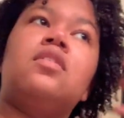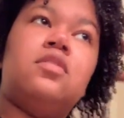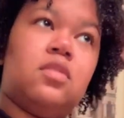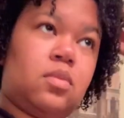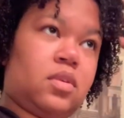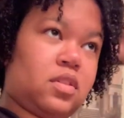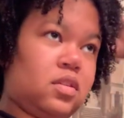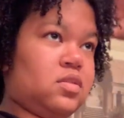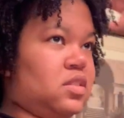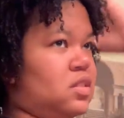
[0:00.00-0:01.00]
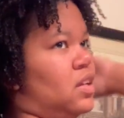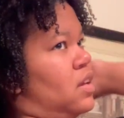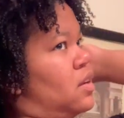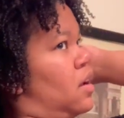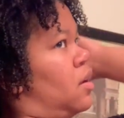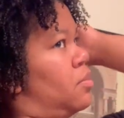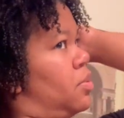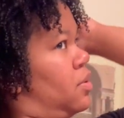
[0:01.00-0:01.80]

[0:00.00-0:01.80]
Don't want those sticking up